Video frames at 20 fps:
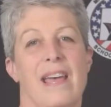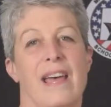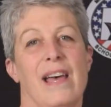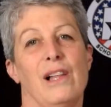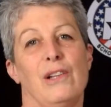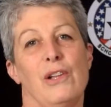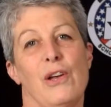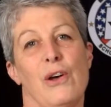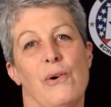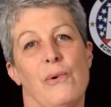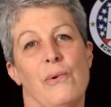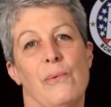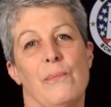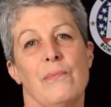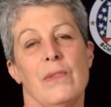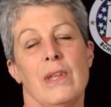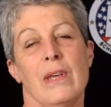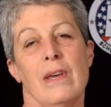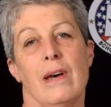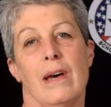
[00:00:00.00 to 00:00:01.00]
Hello,
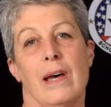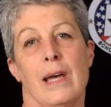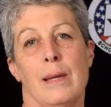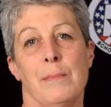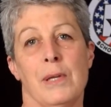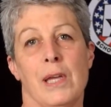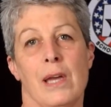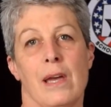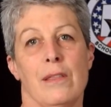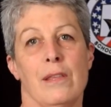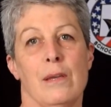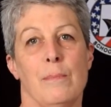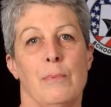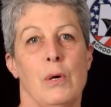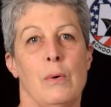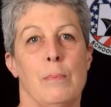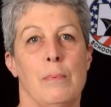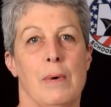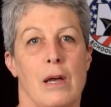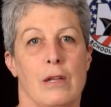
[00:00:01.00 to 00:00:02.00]
I'm Kathy
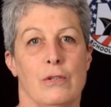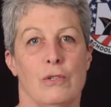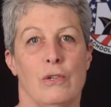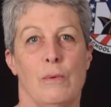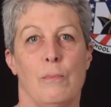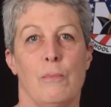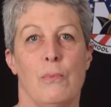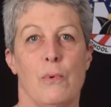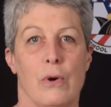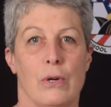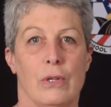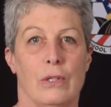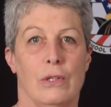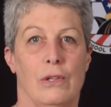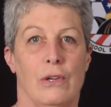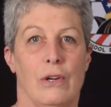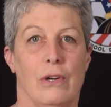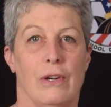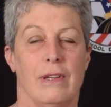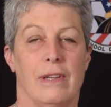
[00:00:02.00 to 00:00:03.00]
Pope-Gottschall, board
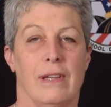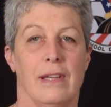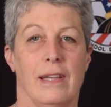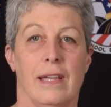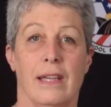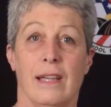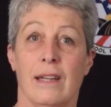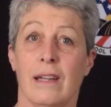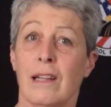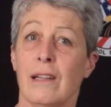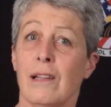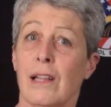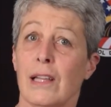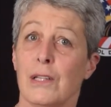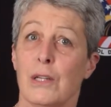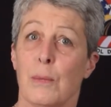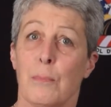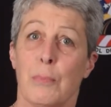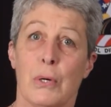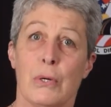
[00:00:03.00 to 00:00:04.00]
clerk, and I'd
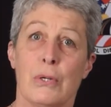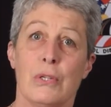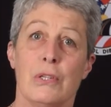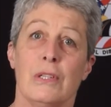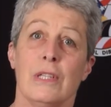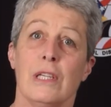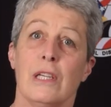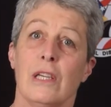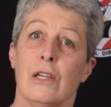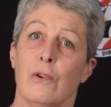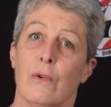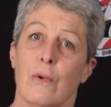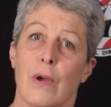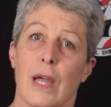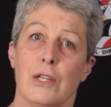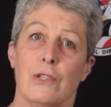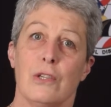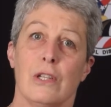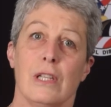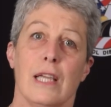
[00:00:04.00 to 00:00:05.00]
like to personally
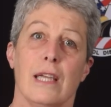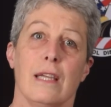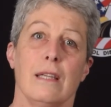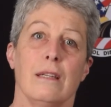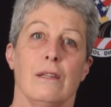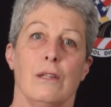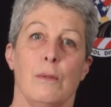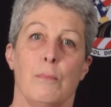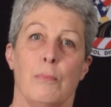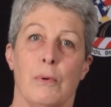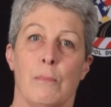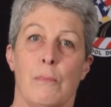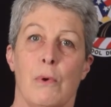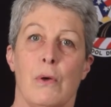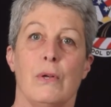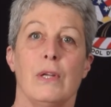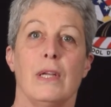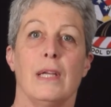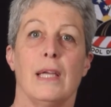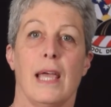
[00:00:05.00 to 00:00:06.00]
congratulate the
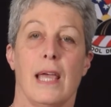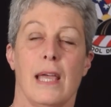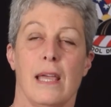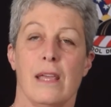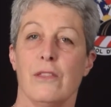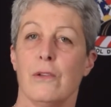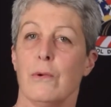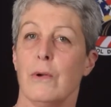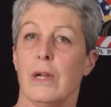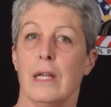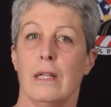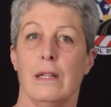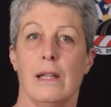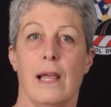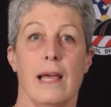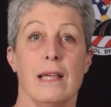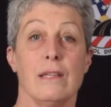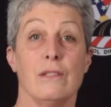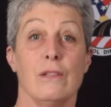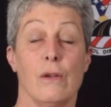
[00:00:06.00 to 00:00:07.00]
promoting 8th grade
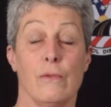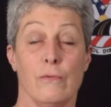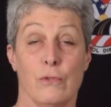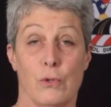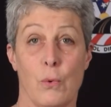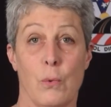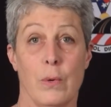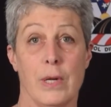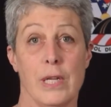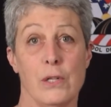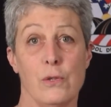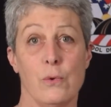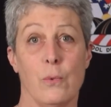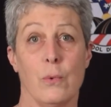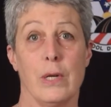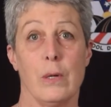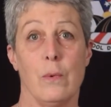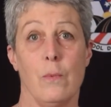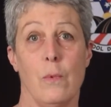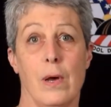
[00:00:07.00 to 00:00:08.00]
class of
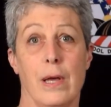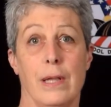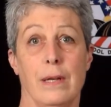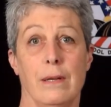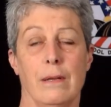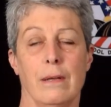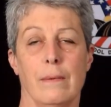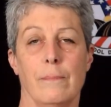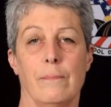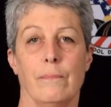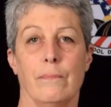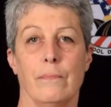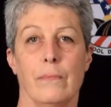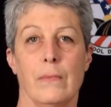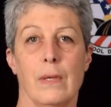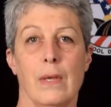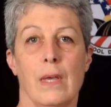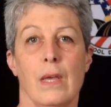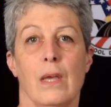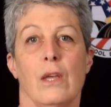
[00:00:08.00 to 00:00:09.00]
2021.
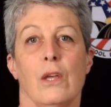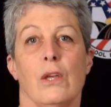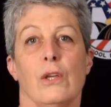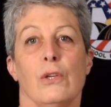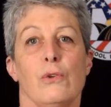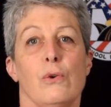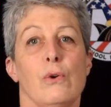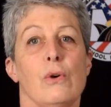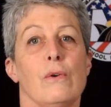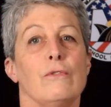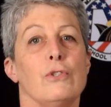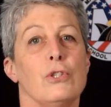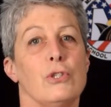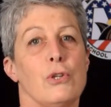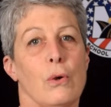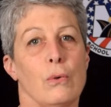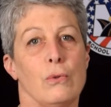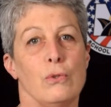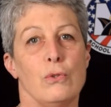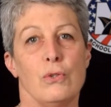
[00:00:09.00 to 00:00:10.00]
You have
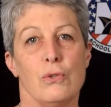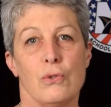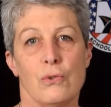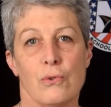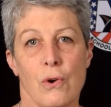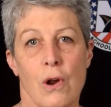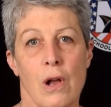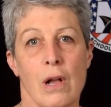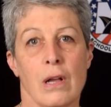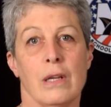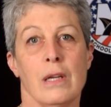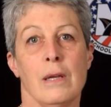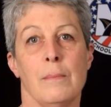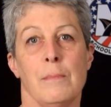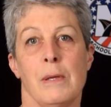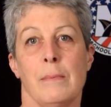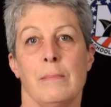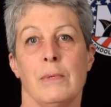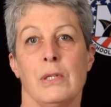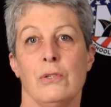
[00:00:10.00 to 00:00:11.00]
shown strong
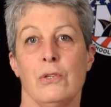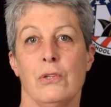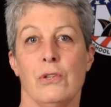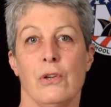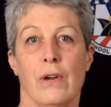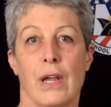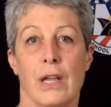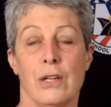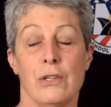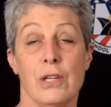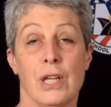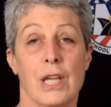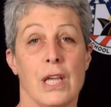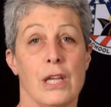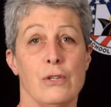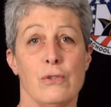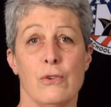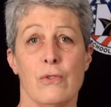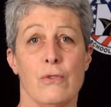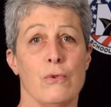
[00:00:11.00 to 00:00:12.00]
commitment to your
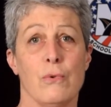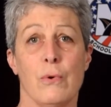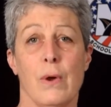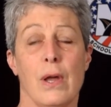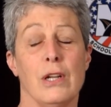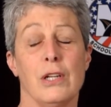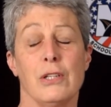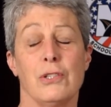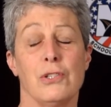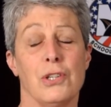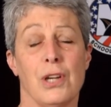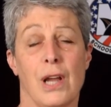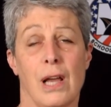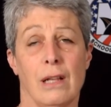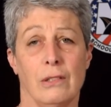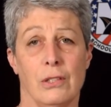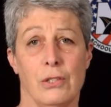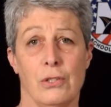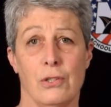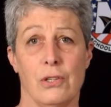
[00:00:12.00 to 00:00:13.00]
education throughout a
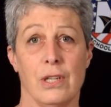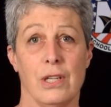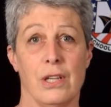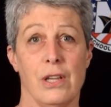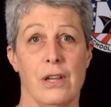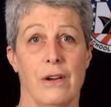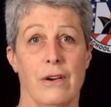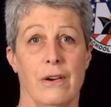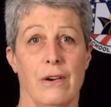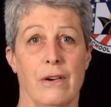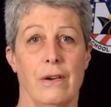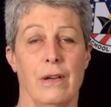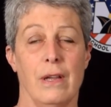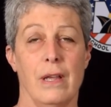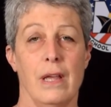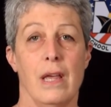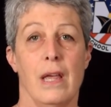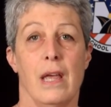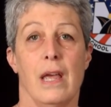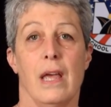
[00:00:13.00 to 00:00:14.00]
challenging year.
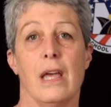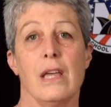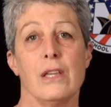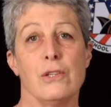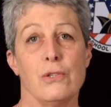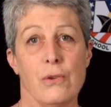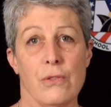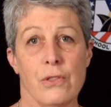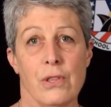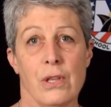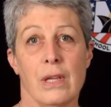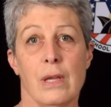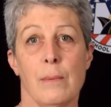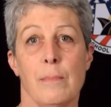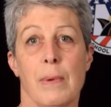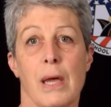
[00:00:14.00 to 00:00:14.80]
As you think